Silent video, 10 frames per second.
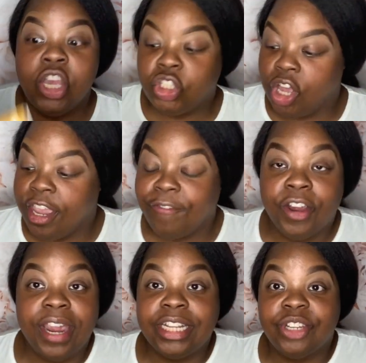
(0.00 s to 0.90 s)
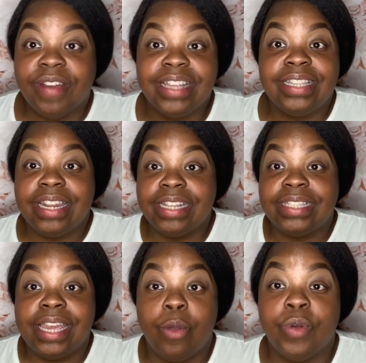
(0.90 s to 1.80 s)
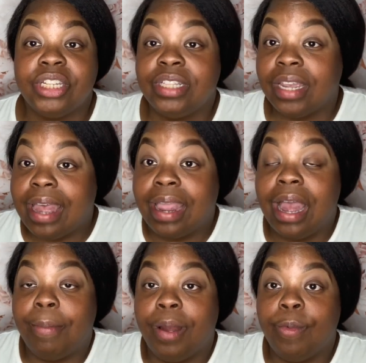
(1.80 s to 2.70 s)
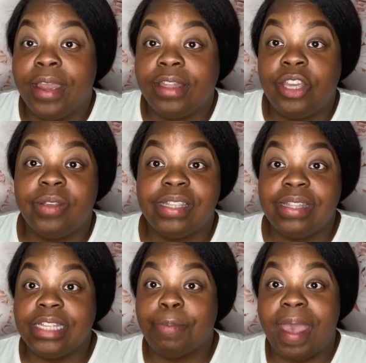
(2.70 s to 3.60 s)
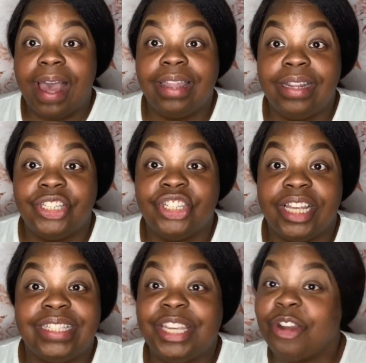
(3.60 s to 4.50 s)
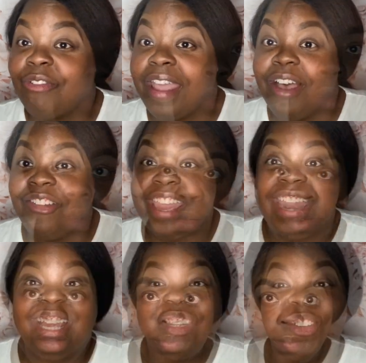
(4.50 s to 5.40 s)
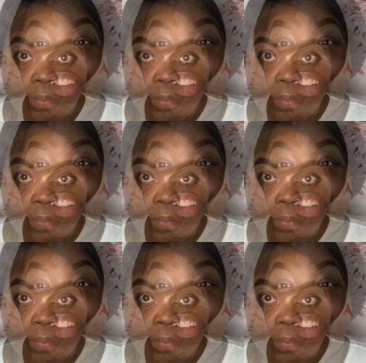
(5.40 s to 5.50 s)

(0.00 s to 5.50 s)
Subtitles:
So if you're interested in seeing which look I come up with using these palettes, just stick around and enjoy.